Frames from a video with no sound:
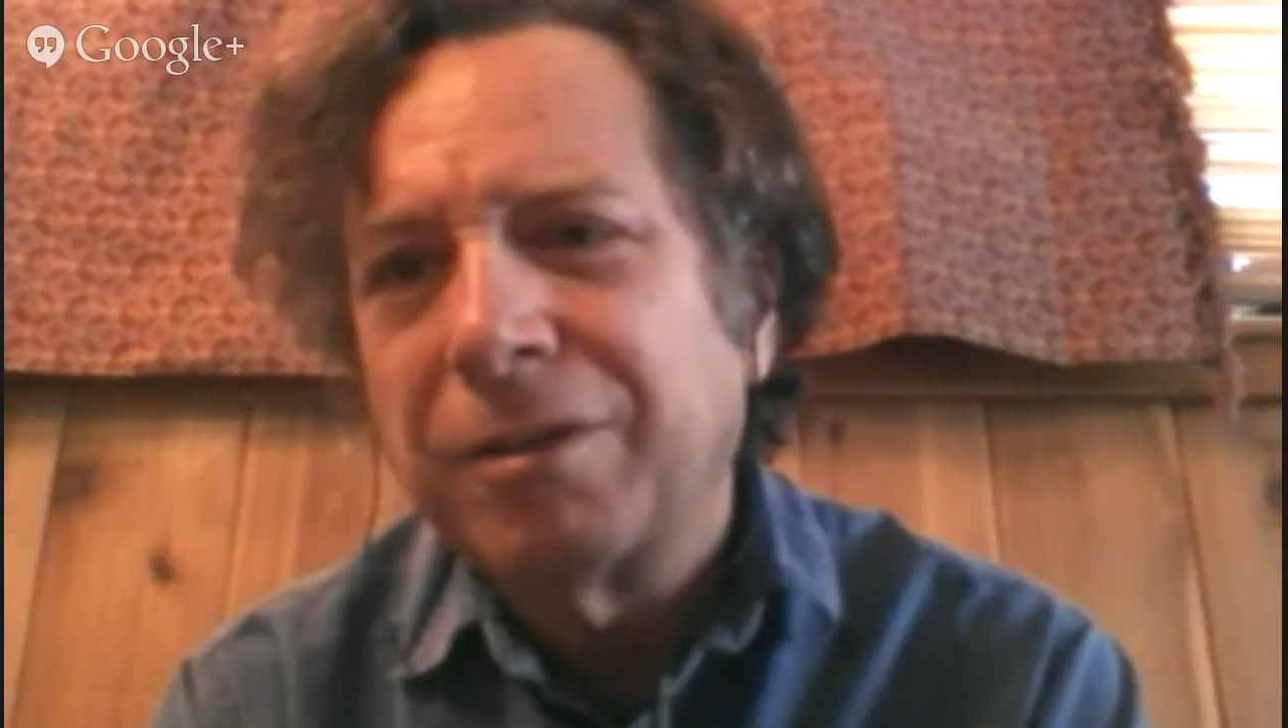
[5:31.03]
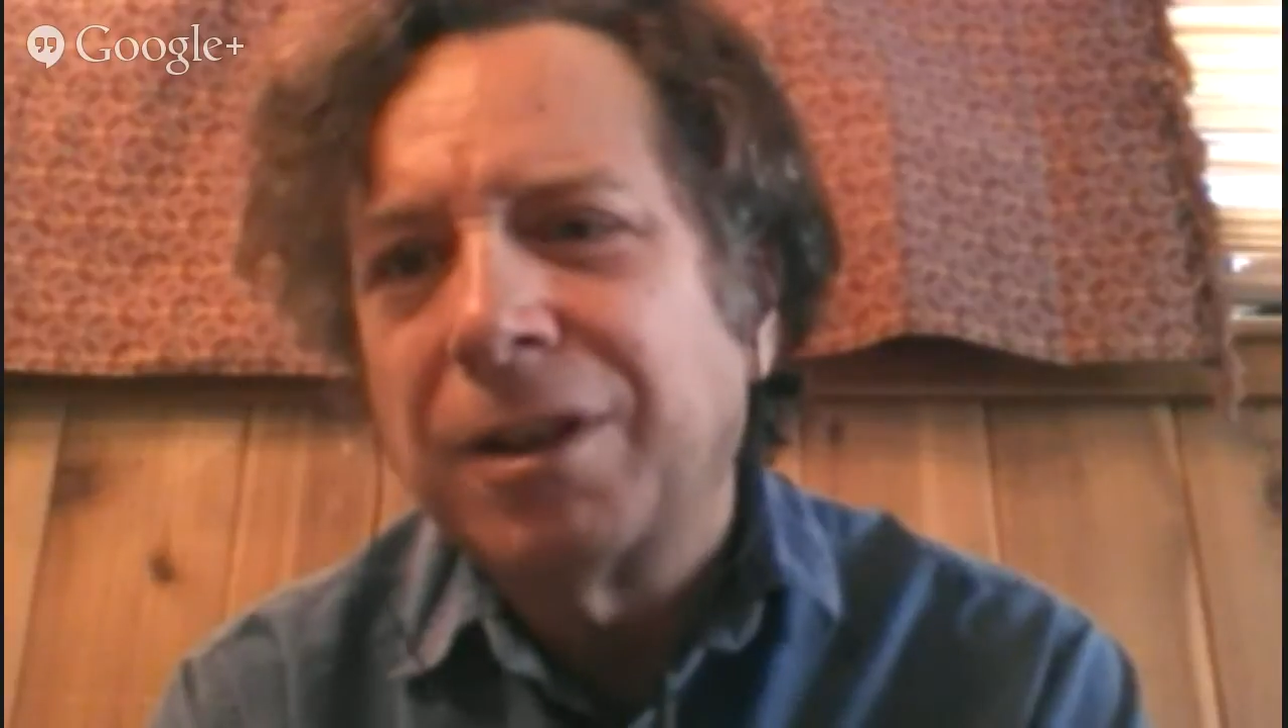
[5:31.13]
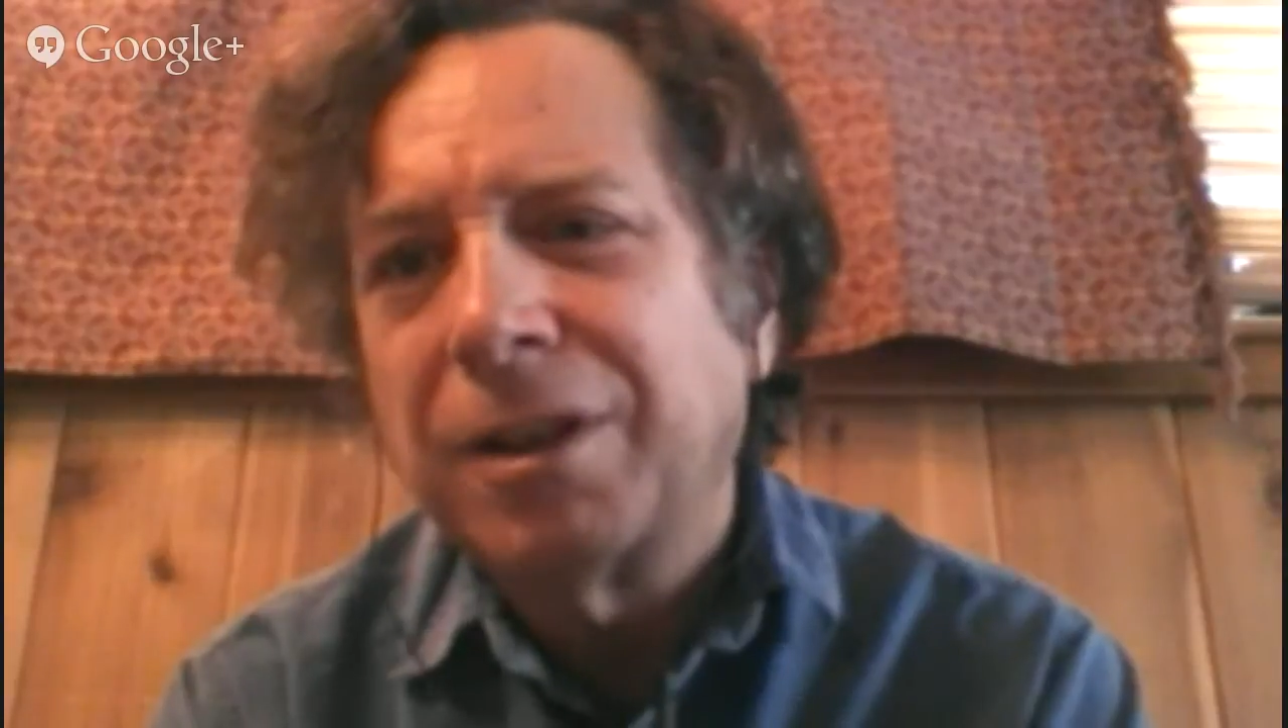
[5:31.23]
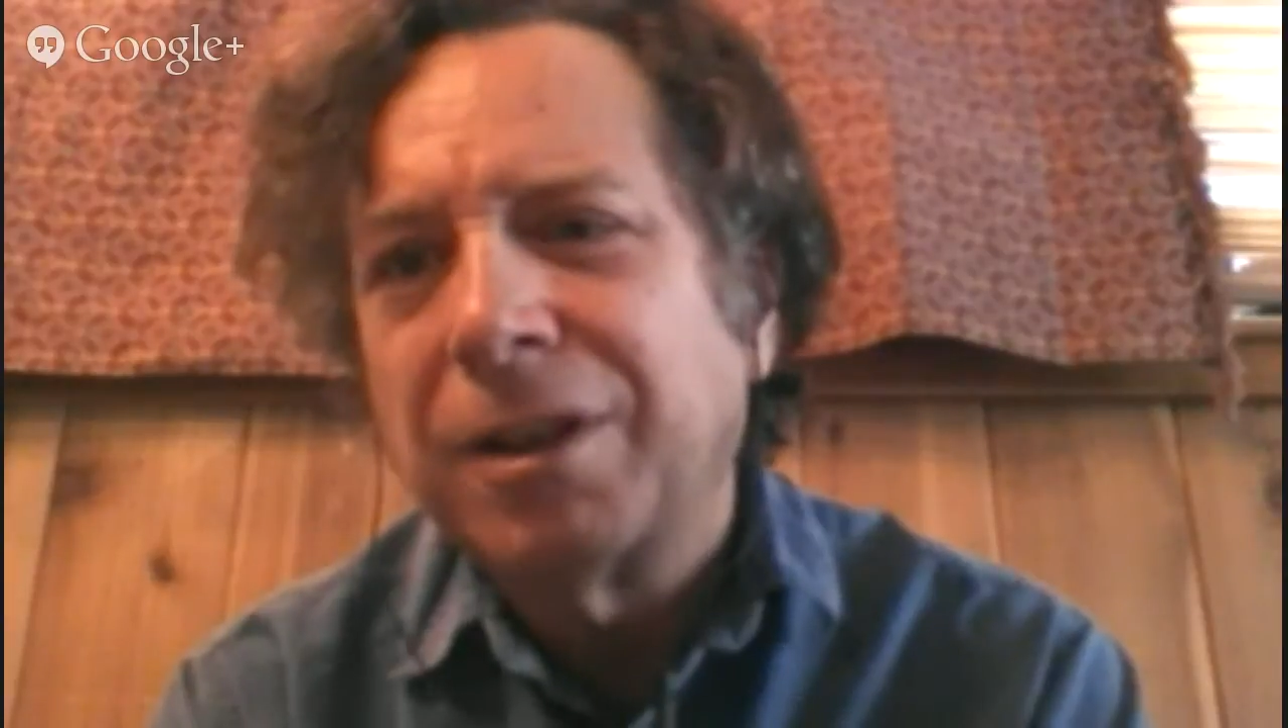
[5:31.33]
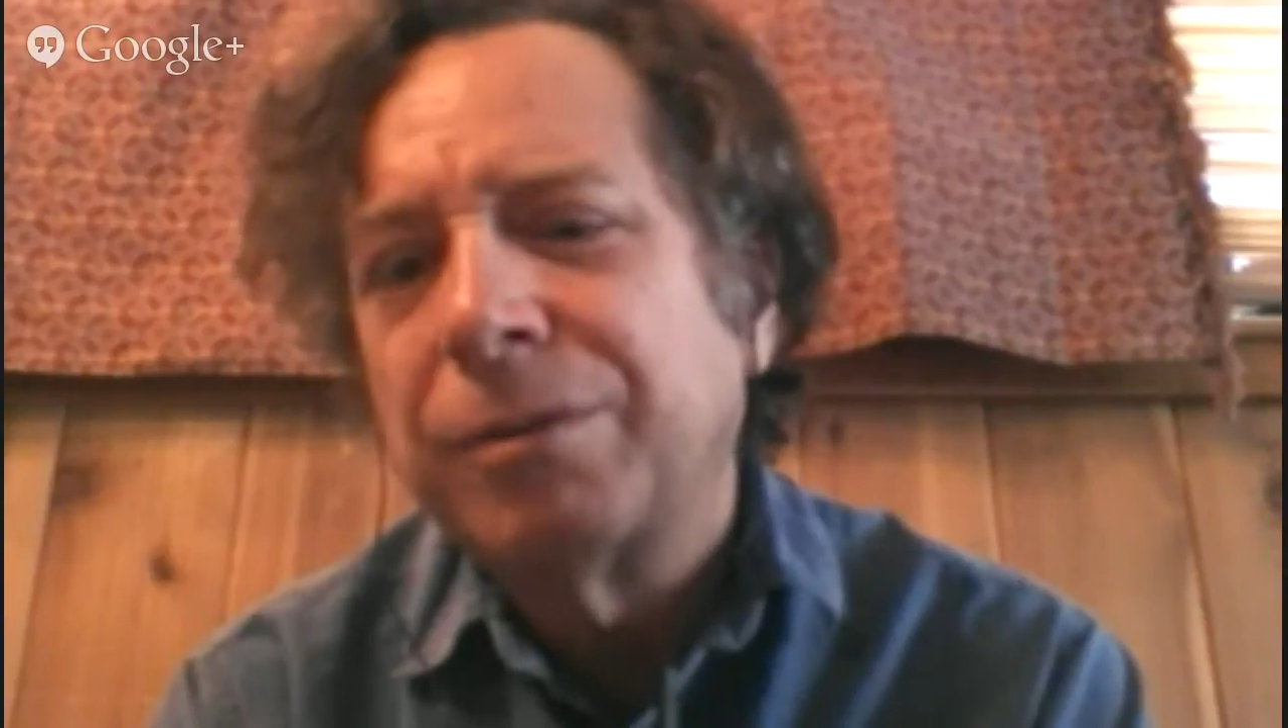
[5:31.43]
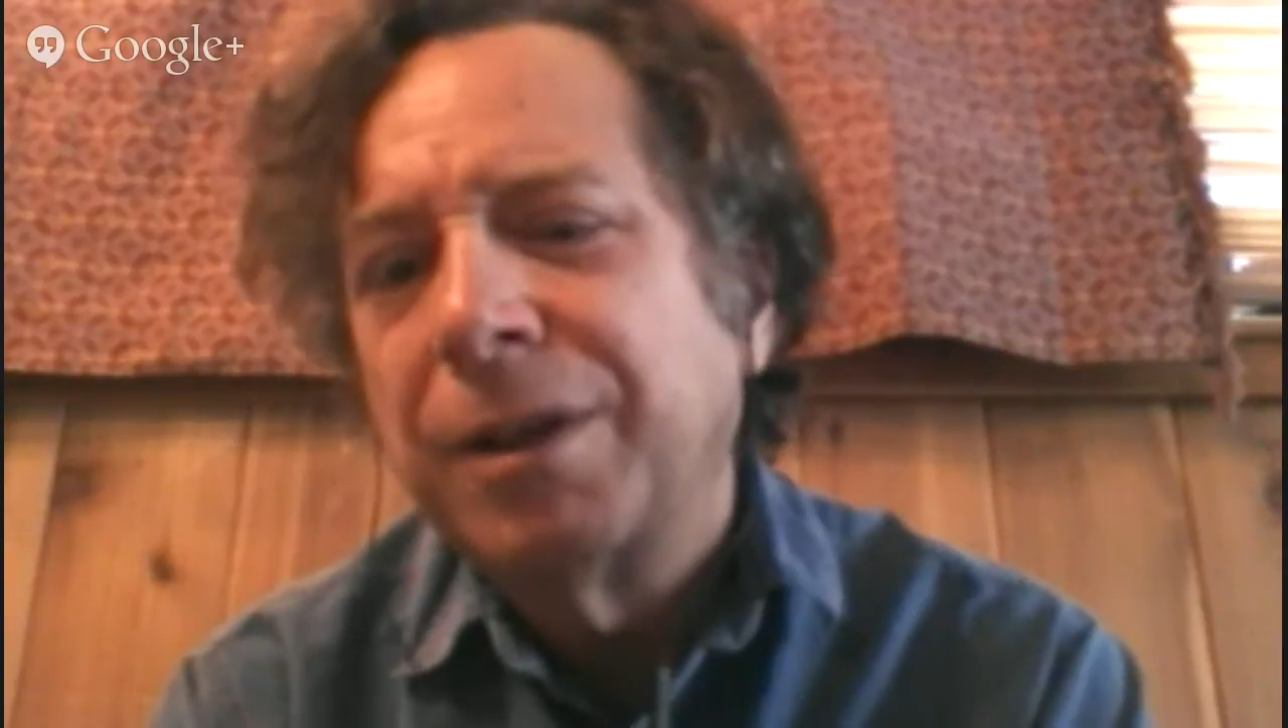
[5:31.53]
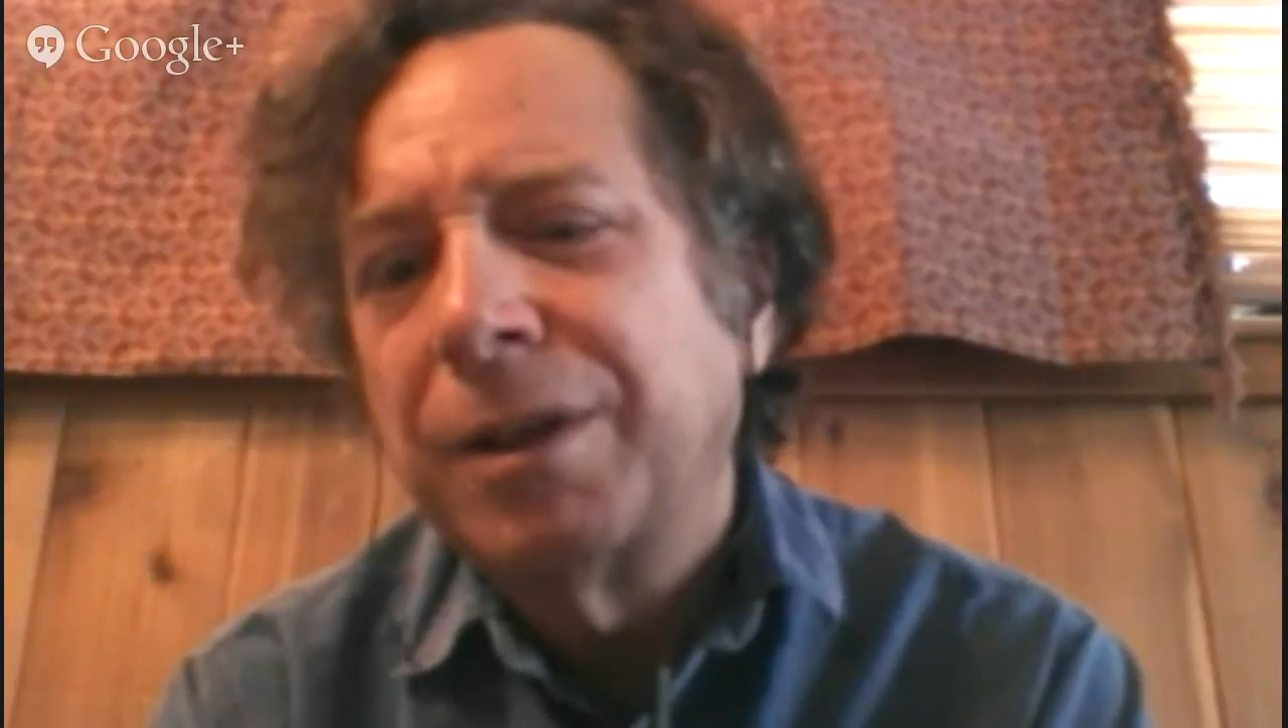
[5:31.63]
itself.